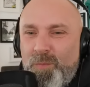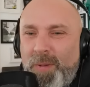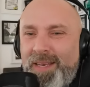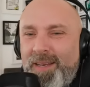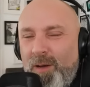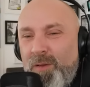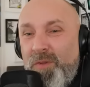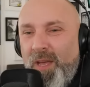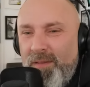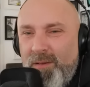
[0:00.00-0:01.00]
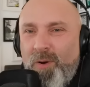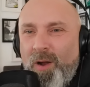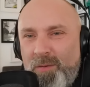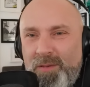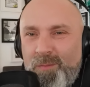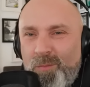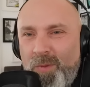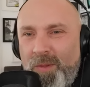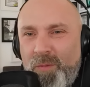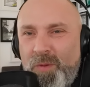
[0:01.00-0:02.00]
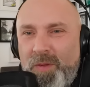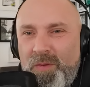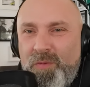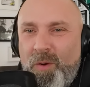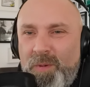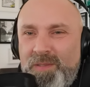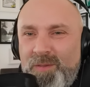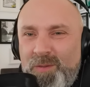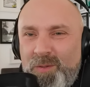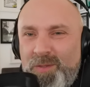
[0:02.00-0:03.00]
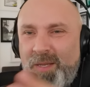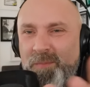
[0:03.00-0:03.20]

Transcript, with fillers: you made it out of the underground with with these formats you, you